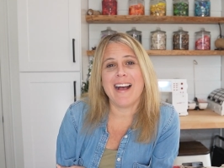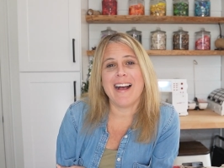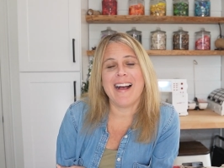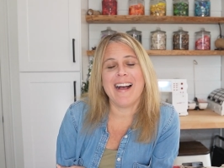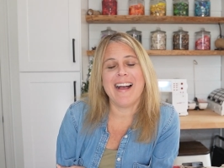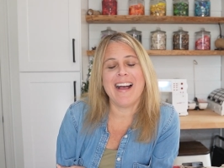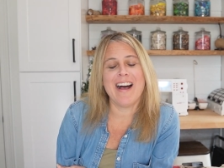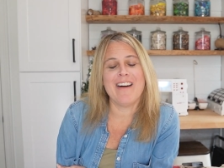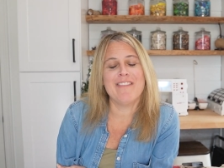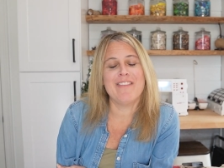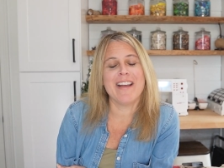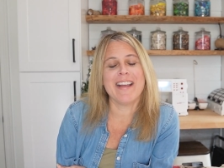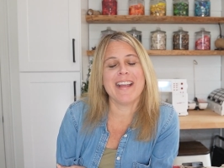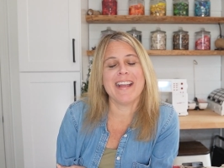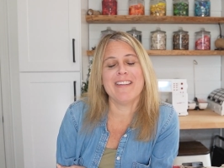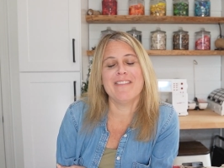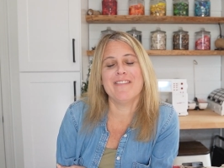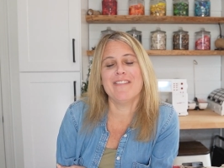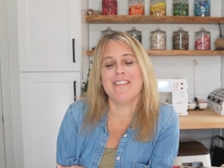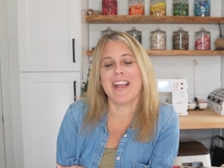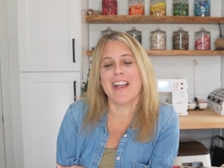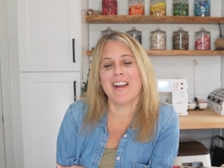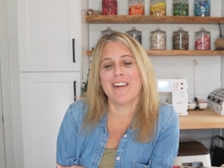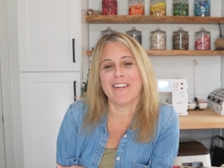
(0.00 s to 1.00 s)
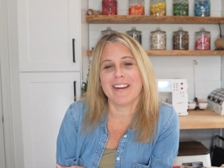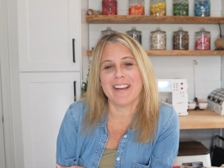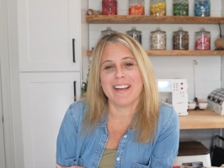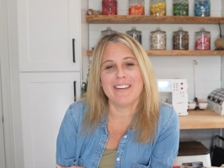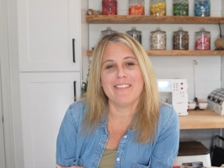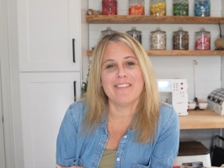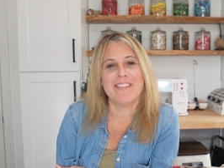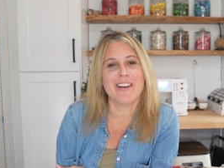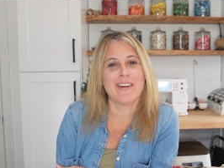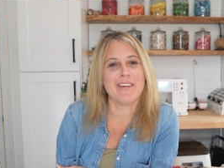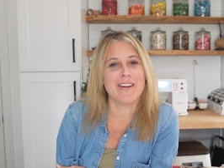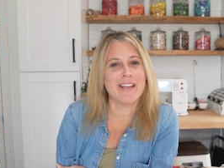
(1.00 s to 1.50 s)
have a very,
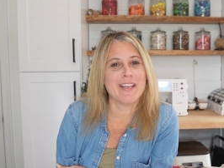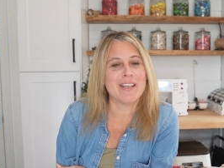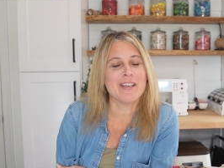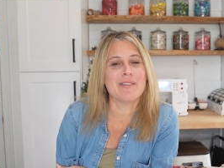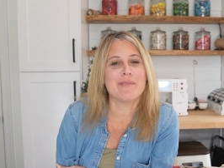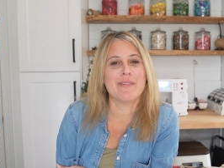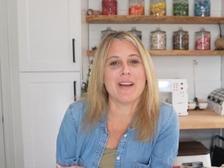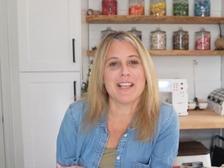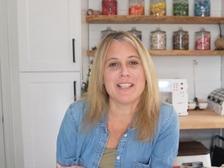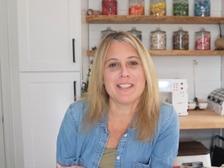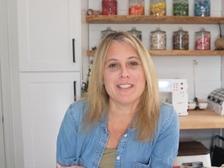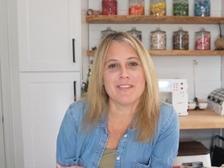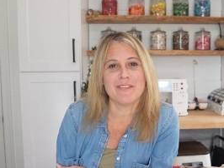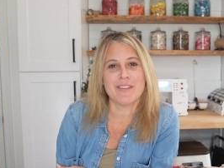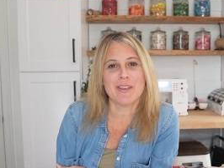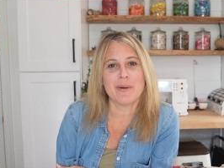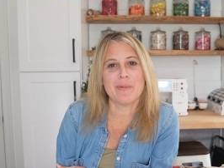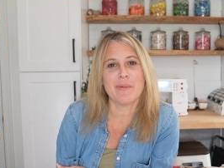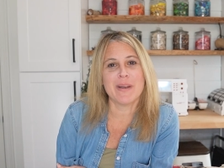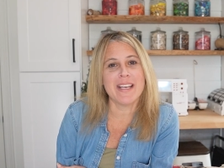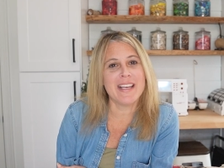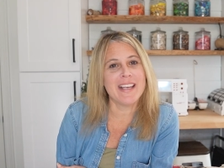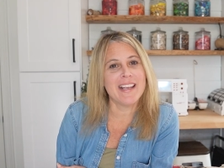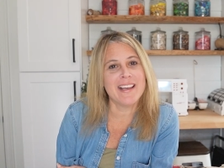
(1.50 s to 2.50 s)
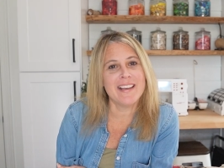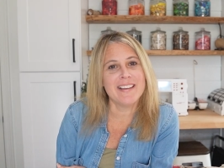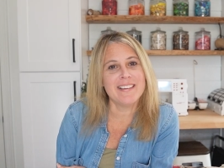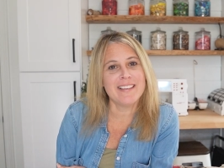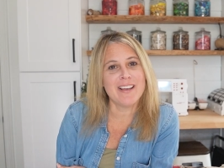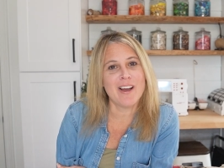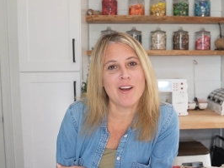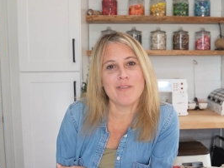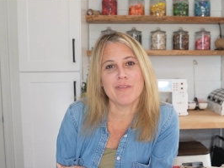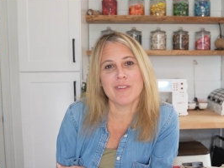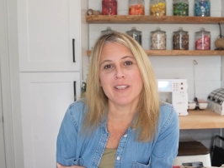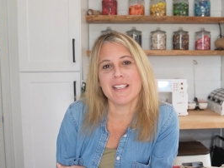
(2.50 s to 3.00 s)
very good rest of your
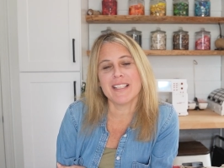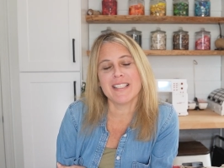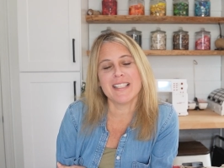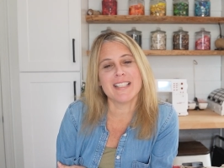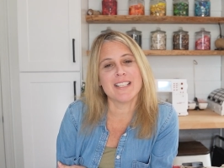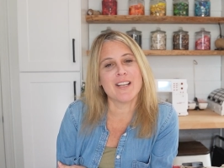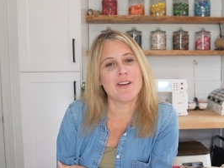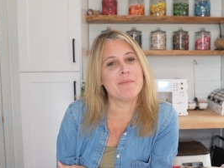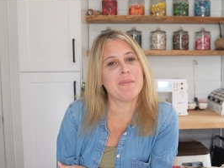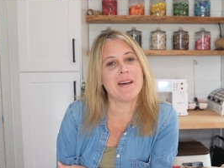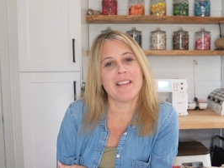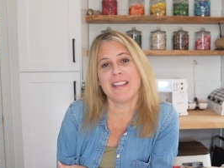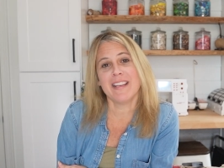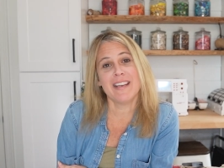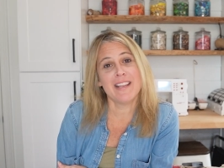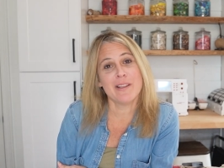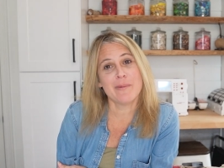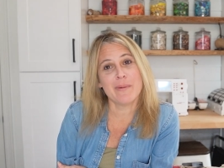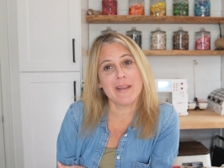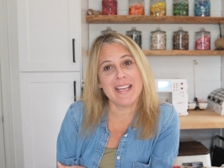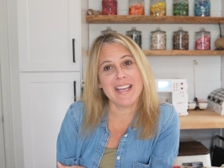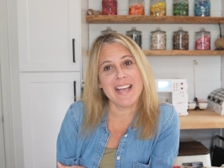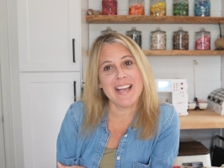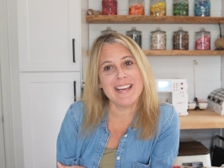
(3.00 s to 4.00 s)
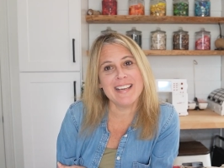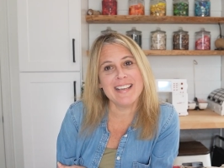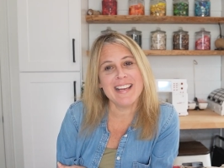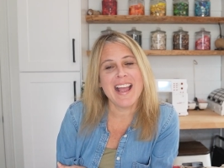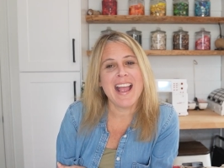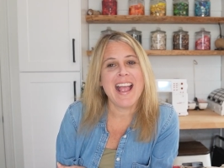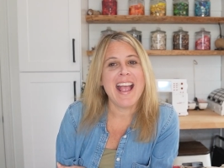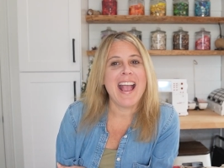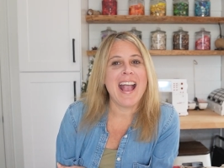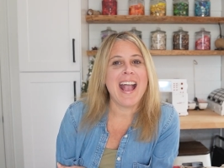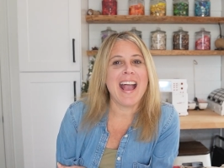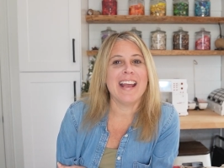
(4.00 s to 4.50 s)
weekend. Hopefully this is out by the end of the weekend,
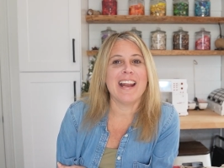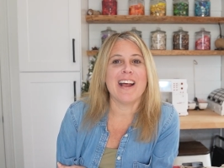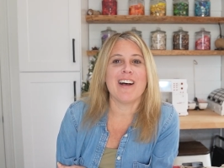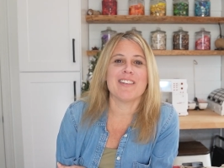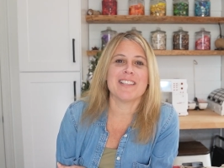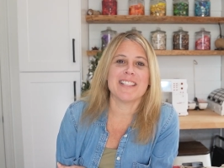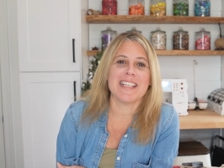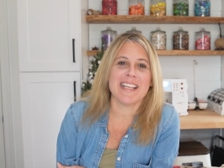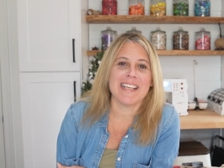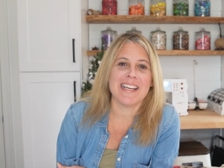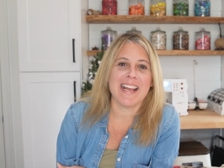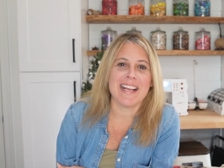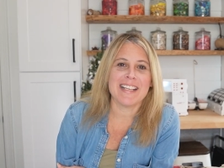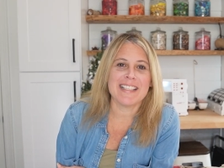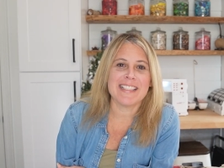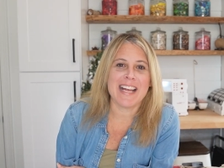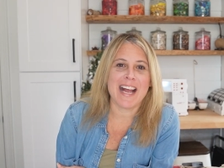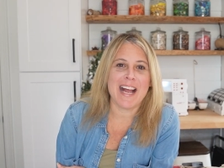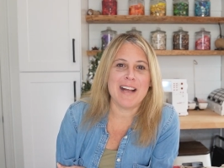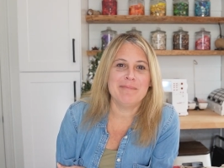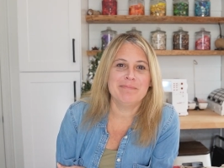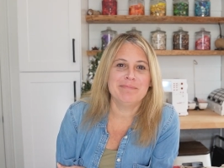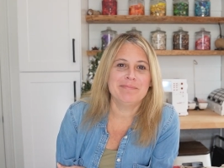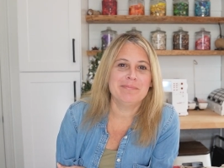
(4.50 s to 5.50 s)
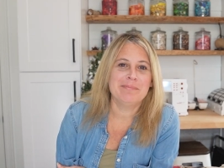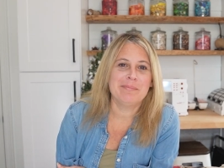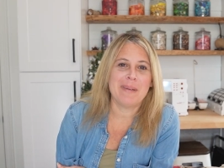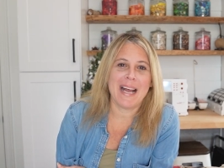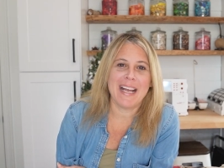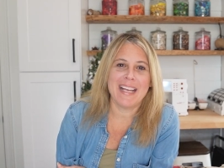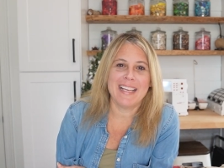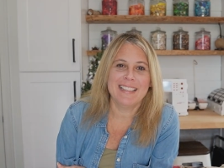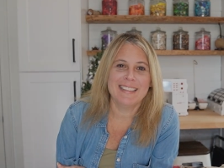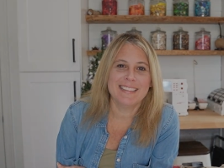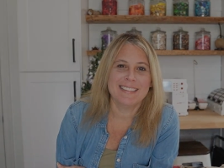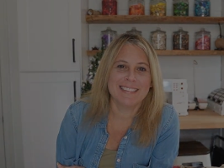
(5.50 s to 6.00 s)
and I'll see you next time.
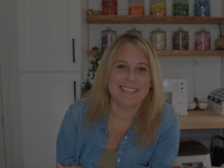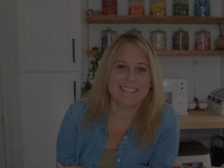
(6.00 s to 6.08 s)
Bye.